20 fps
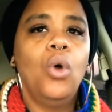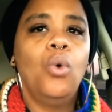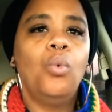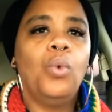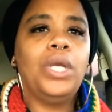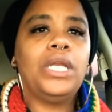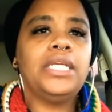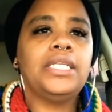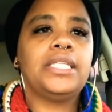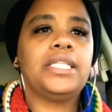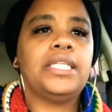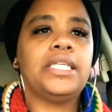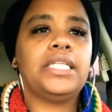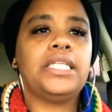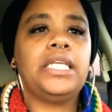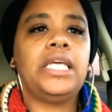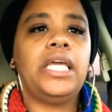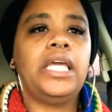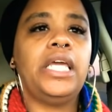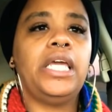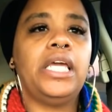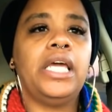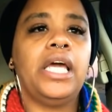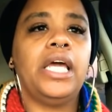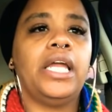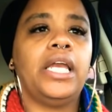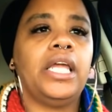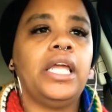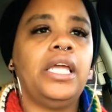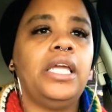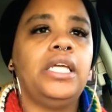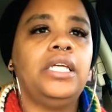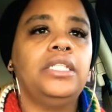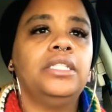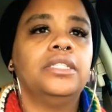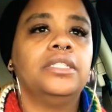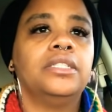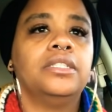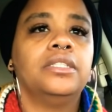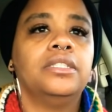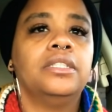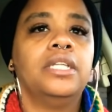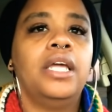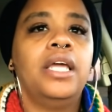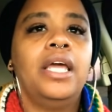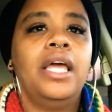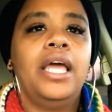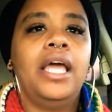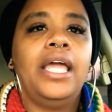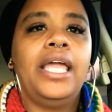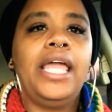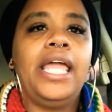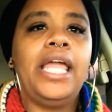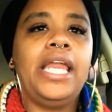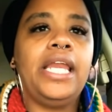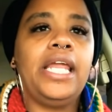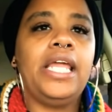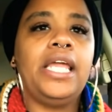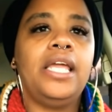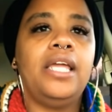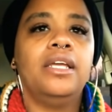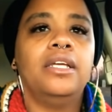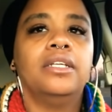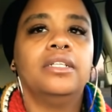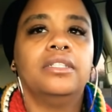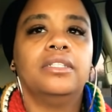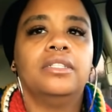What is the tea, honey? Henny.